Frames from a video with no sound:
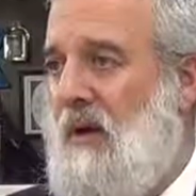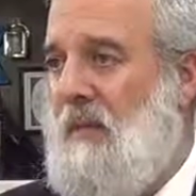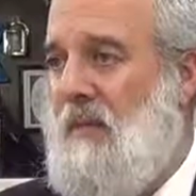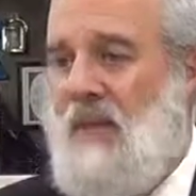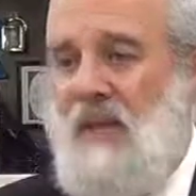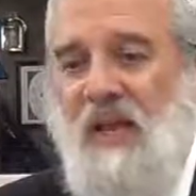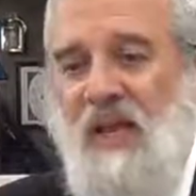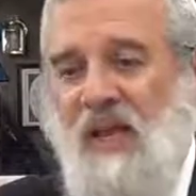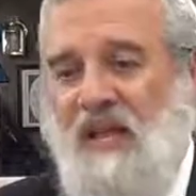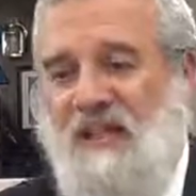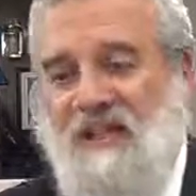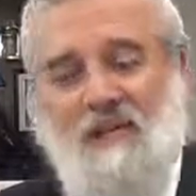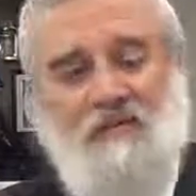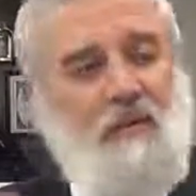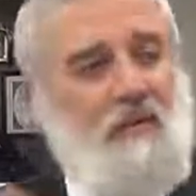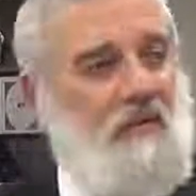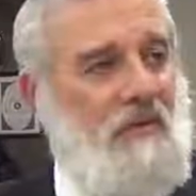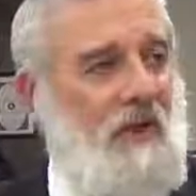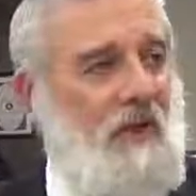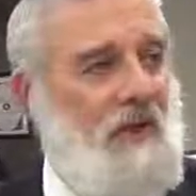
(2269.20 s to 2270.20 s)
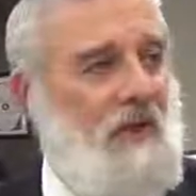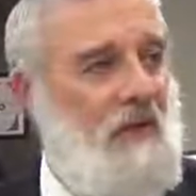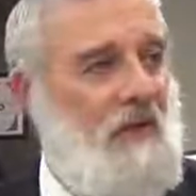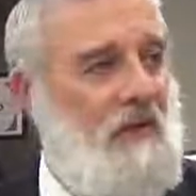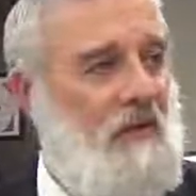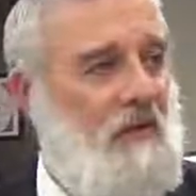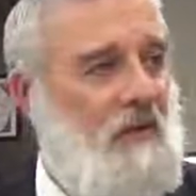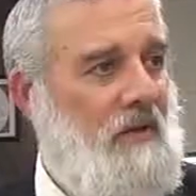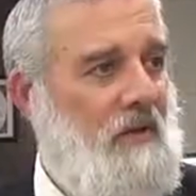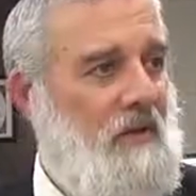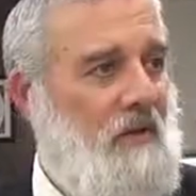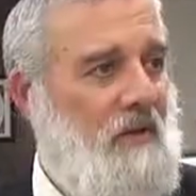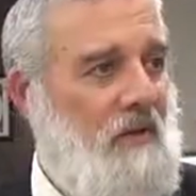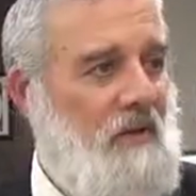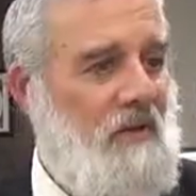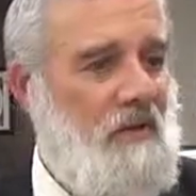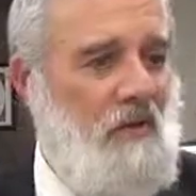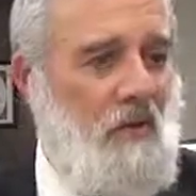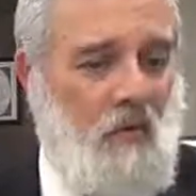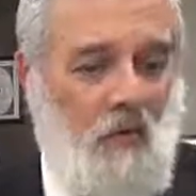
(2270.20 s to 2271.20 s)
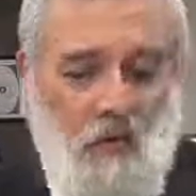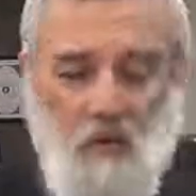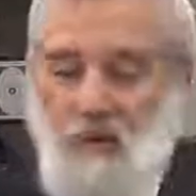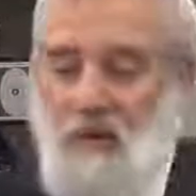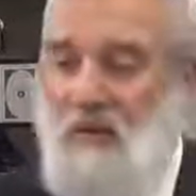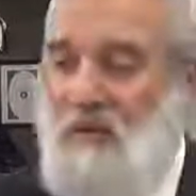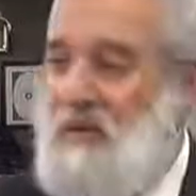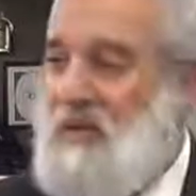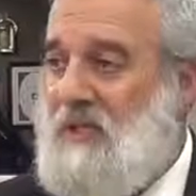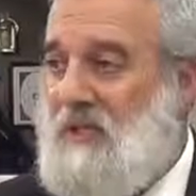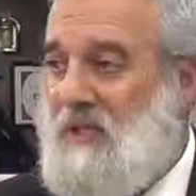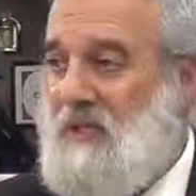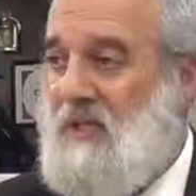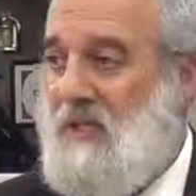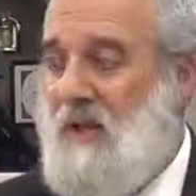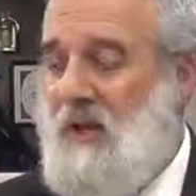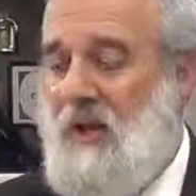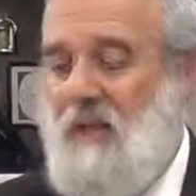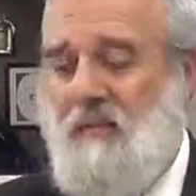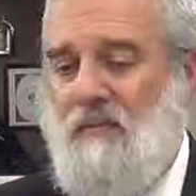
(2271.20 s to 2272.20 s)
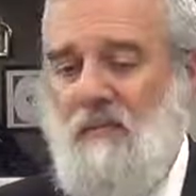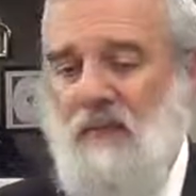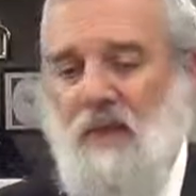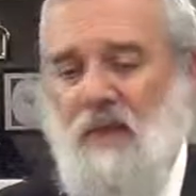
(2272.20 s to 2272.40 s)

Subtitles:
I mean, he has everything. Only these three?